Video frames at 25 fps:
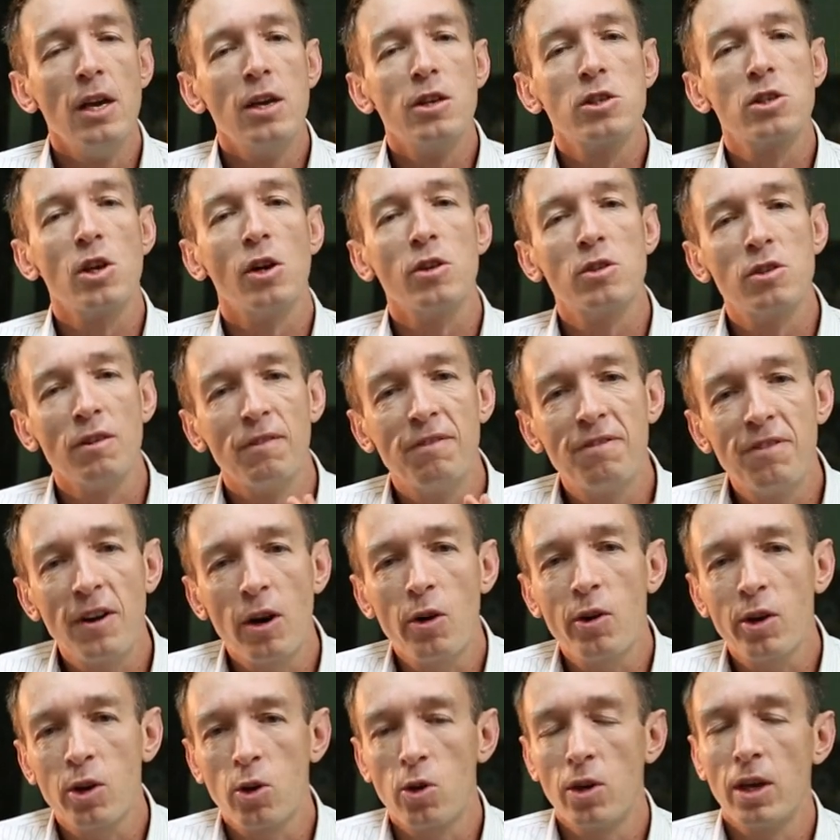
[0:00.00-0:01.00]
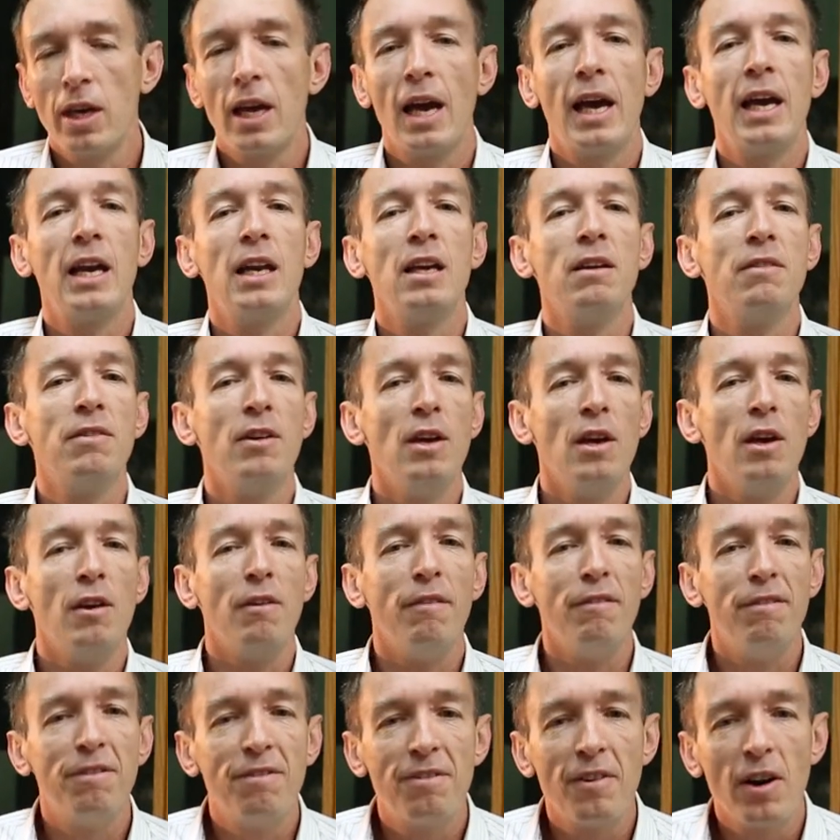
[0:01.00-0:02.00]
So it's a very creative,
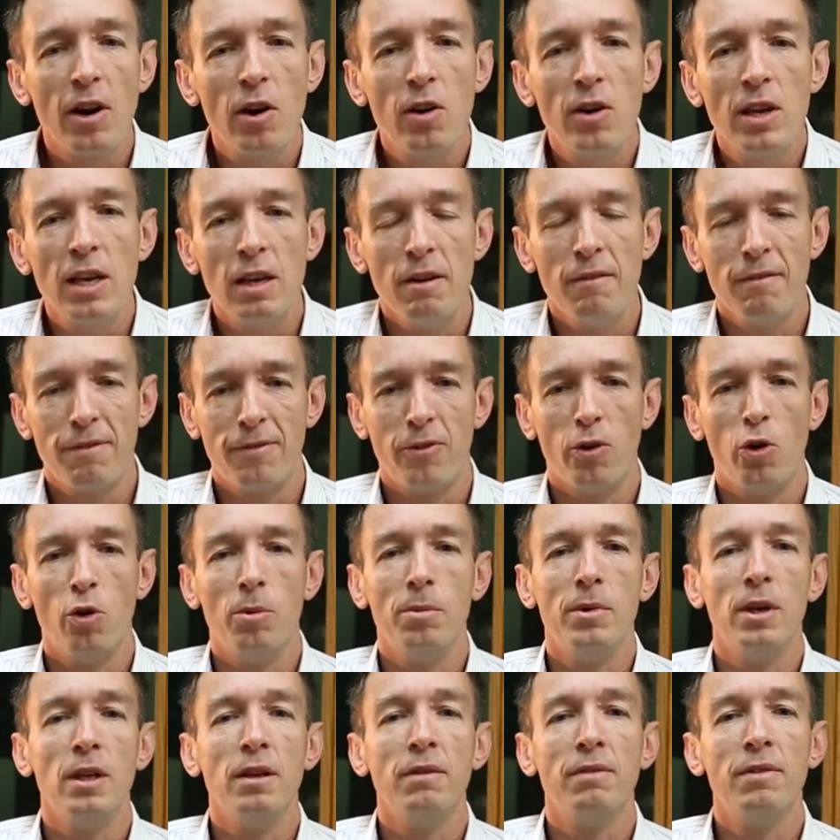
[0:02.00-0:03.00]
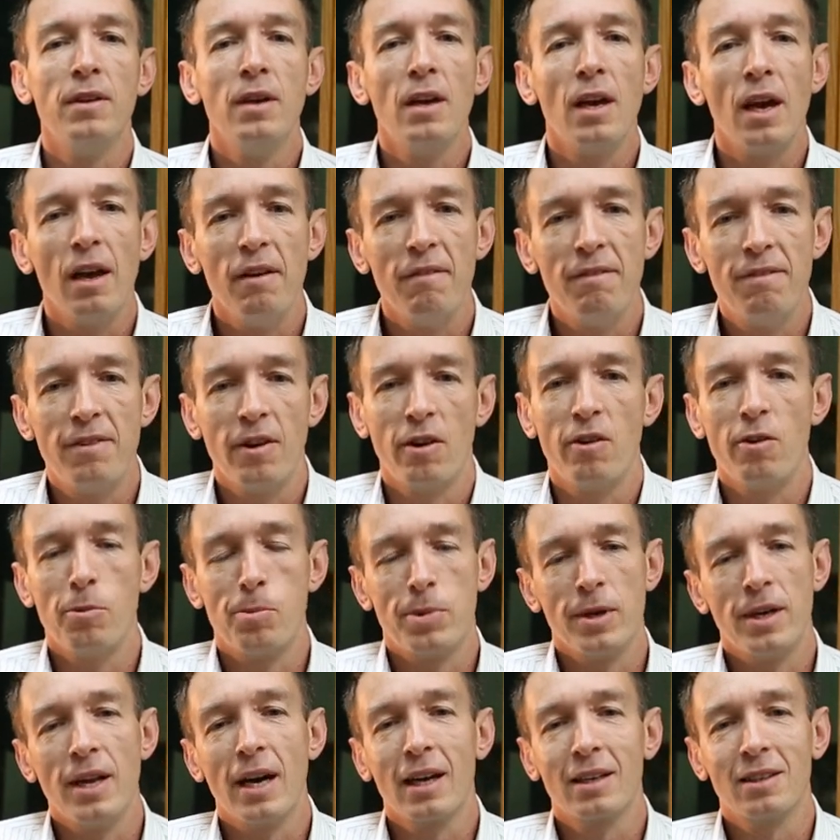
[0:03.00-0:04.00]
very informative and very
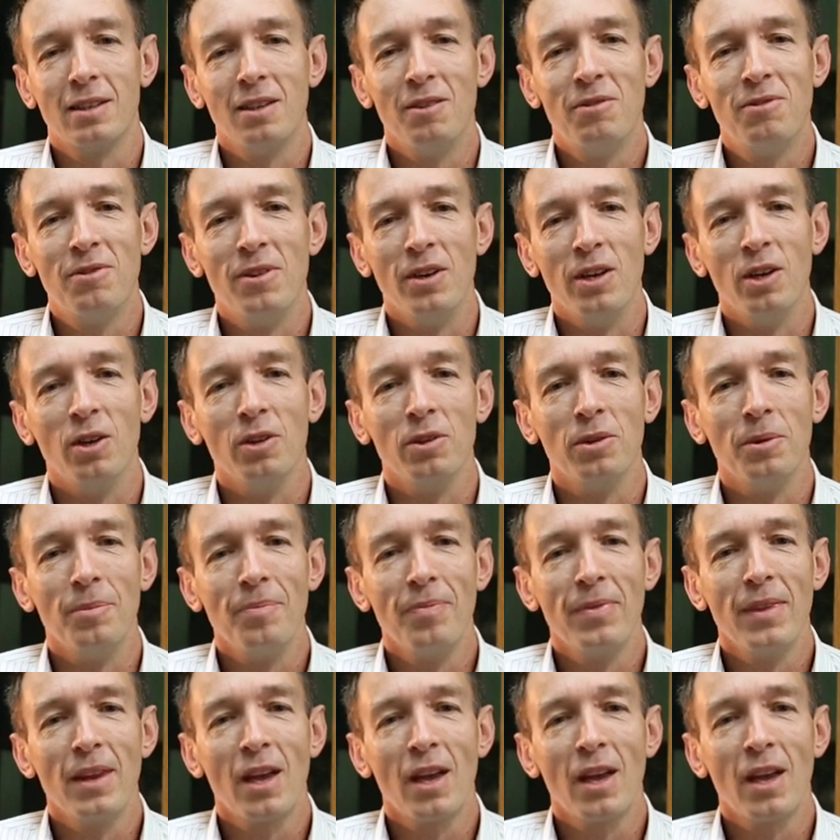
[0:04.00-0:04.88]
productive field.